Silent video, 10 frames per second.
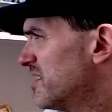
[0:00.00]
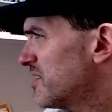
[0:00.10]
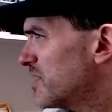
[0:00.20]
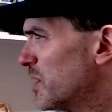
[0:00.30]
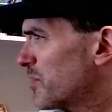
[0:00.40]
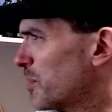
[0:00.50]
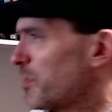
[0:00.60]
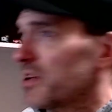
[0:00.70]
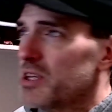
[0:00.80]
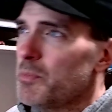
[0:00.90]
Silver
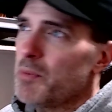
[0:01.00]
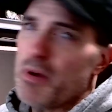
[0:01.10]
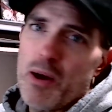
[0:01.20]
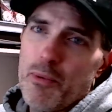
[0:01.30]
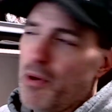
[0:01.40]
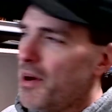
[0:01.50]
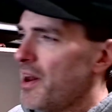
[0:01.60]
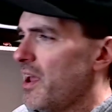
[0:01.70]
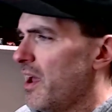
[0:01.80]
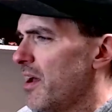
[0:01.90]
picked up about
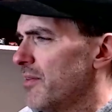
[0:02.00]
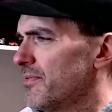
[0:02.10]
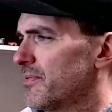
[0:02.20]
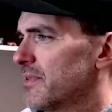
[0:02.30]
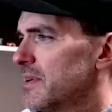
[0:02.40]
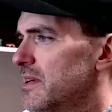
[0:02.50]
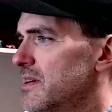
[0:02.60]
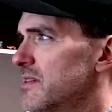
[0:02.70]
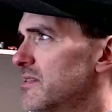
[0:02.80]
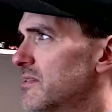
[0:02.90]
1.5.
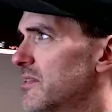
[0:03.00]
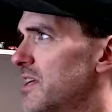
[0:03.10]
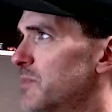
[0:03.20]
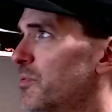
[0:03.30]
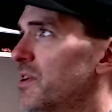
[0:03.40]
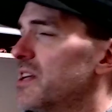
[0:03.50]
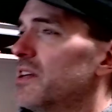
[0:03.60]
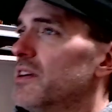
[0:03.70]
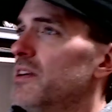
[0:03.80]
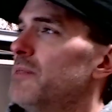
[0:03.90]
So that's pretty
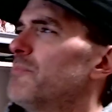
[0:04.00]
good.